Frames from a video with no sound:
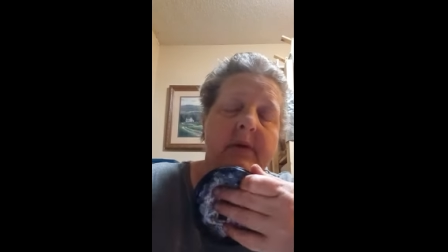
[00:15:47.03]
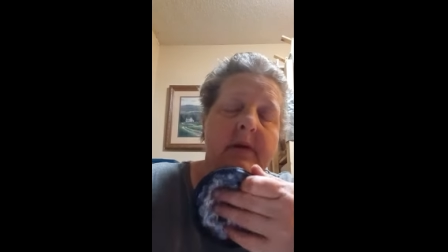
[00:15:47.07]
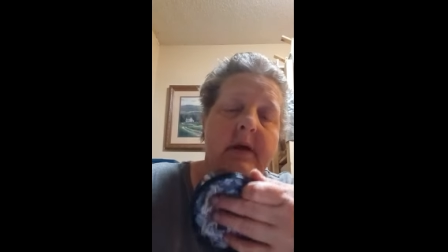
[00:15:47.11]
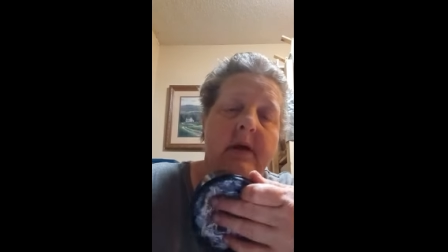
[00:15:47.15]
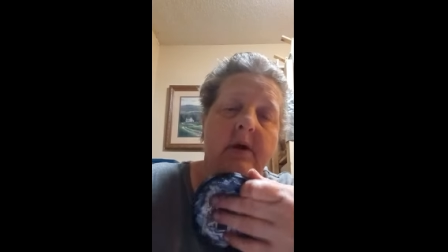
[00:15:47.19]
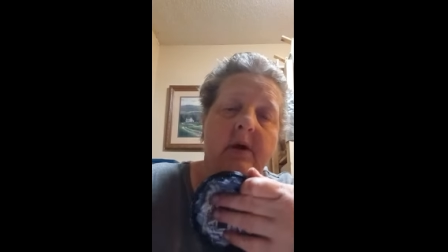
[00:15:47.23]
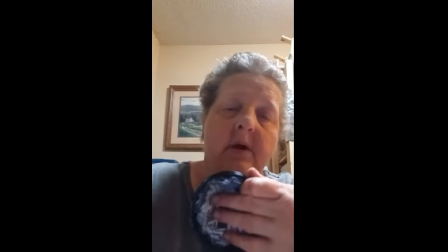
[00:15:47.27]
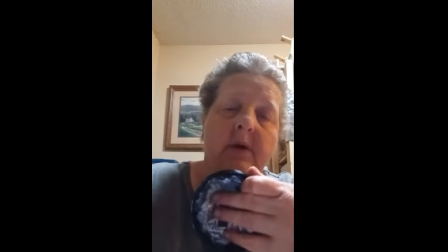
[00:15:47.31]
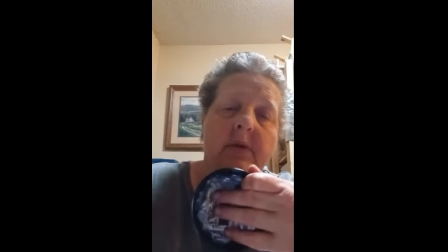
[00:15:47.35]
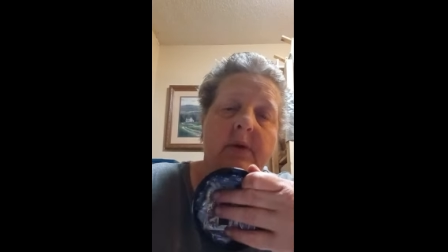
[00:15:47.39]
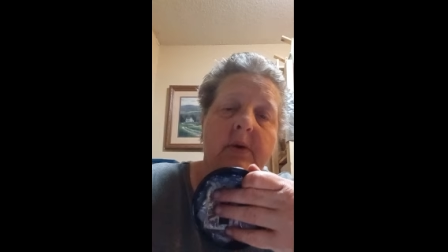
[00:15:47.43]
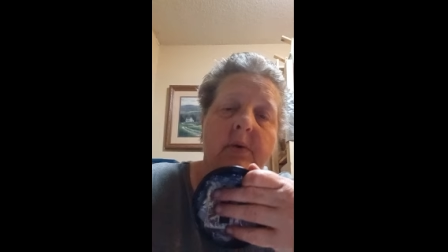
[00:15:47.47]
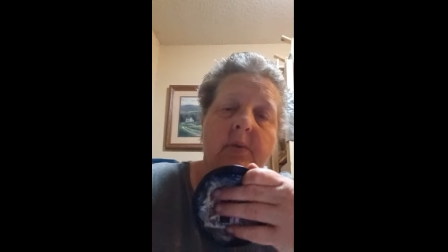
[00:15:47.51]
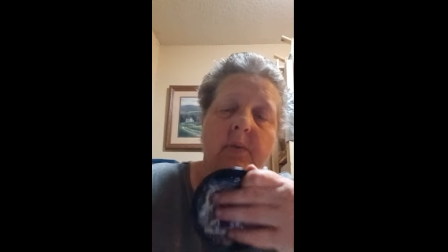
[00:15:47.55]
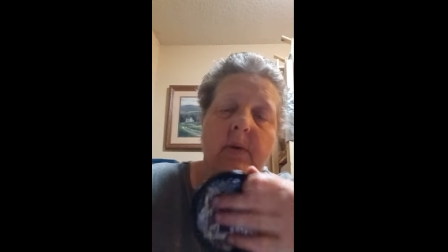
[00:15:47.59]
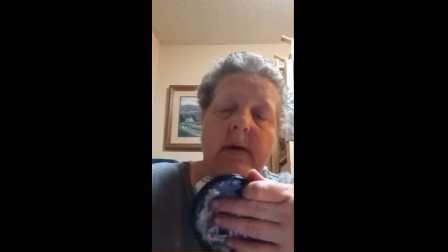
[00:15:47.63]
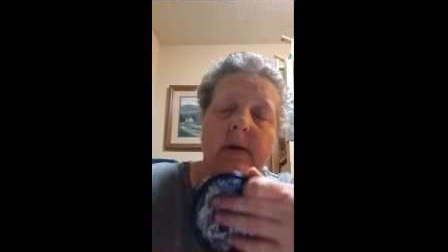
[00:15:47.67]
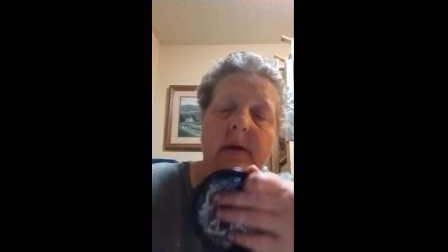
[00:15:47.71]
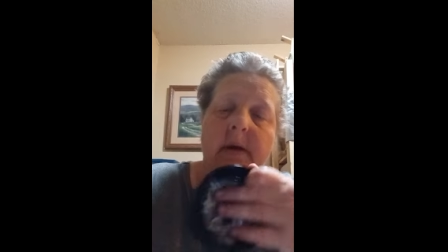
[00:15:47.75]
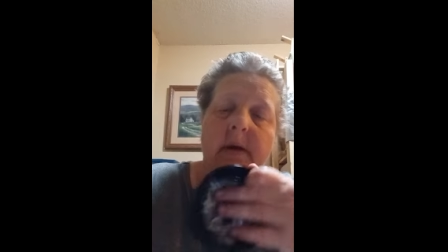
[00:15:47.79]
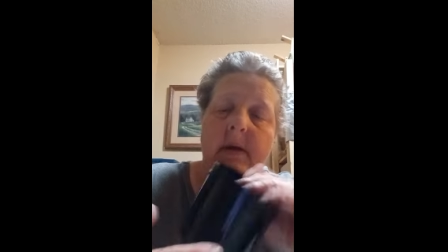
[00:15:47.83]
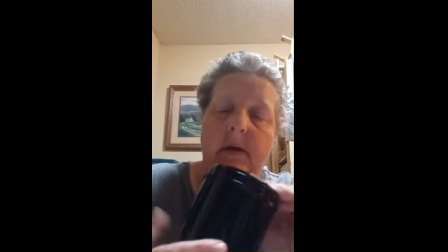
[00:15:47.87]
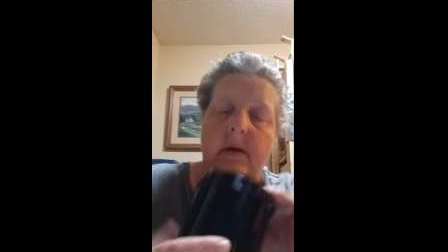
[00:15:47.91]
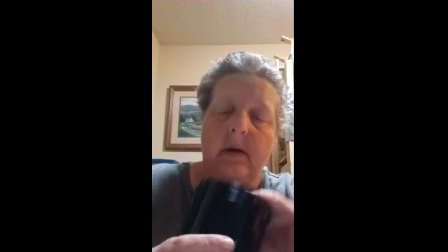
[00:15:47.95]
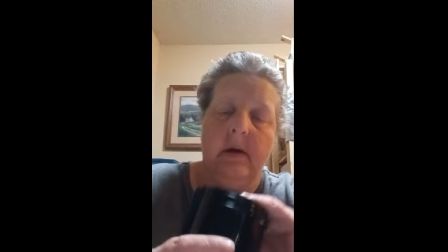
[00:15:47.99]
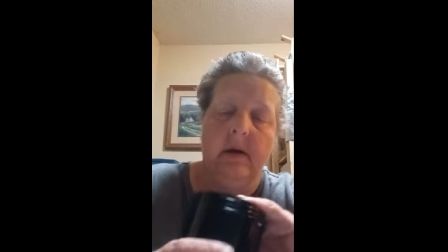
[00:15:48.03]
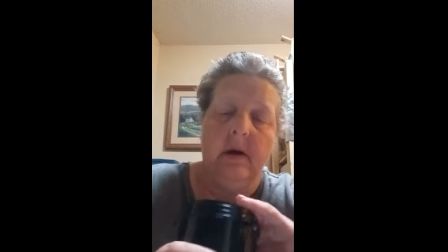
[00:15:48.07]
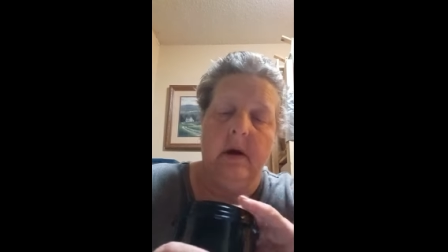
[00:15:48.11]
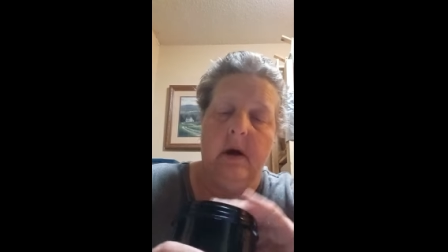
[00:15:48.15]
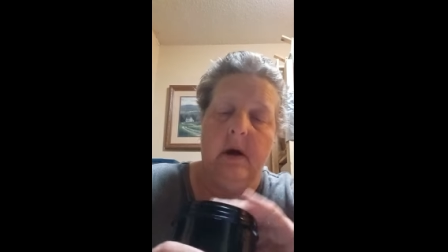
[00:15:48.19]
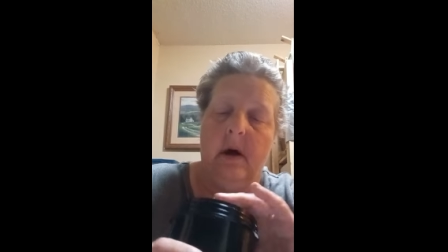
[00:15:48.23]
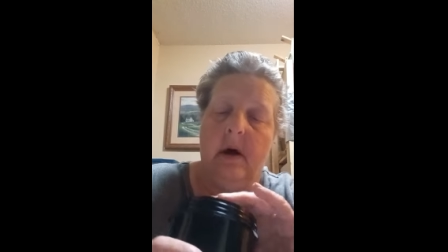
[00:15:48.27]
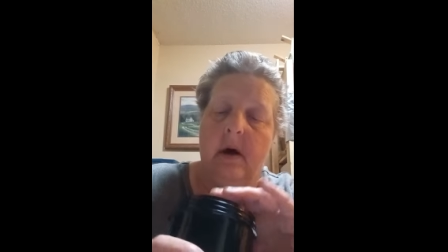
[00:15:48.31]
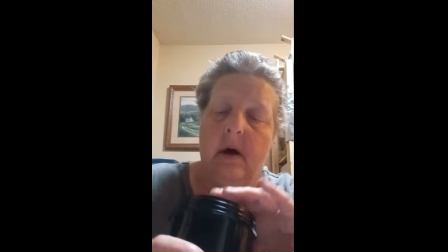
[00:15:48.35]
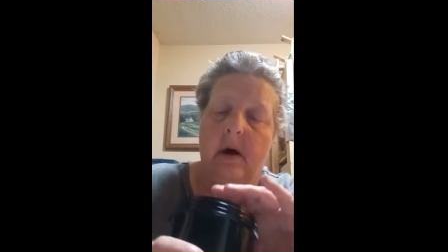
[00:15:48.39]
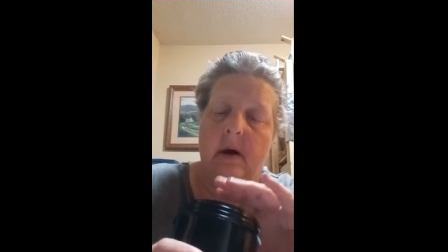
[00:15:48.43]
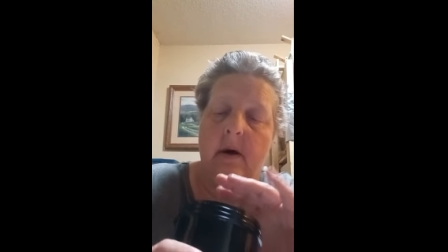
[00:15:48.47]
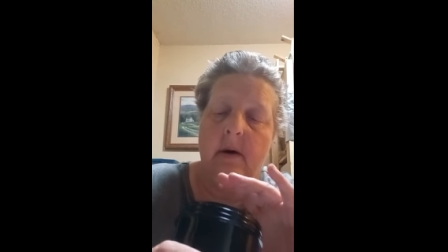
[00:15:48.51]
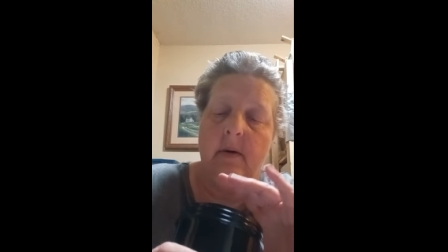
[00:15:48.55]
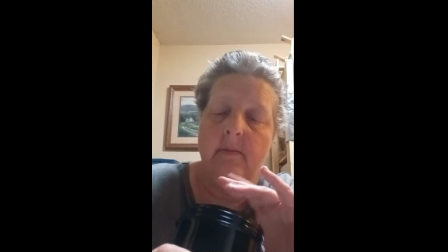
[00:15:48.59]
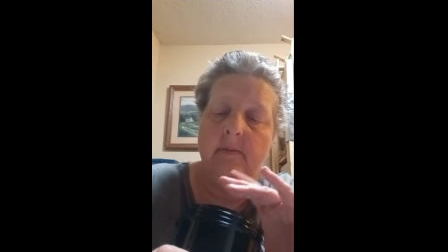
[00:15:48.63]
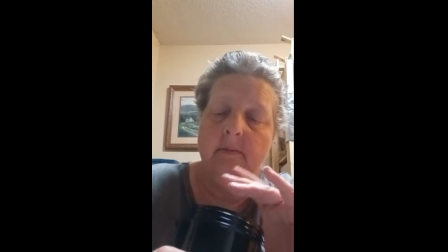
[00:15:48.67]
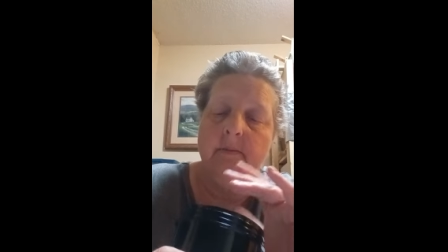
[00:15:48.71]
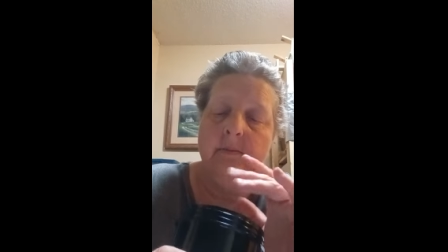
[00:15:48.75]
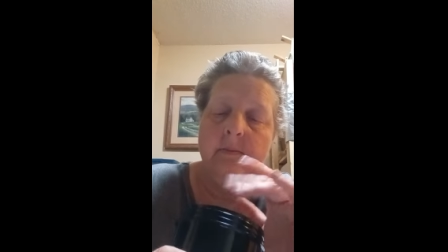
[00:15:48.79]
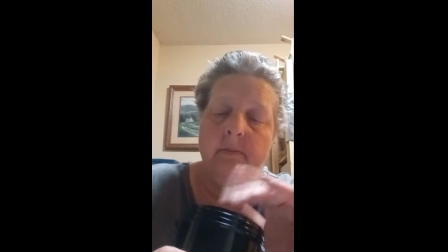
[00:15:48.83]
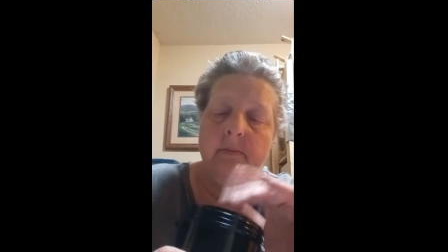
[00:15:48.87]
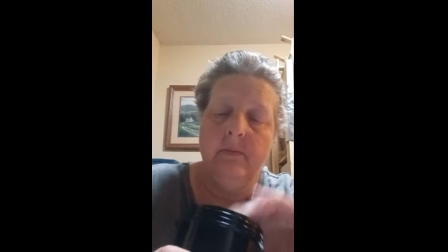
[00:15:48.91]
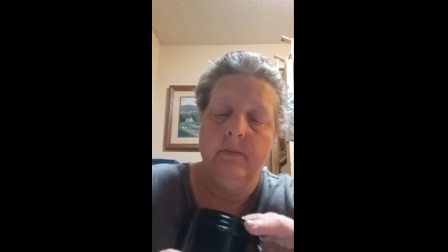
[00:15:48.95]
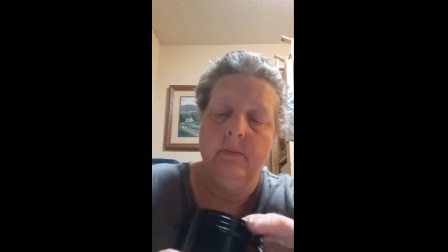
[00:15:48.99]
here that we um,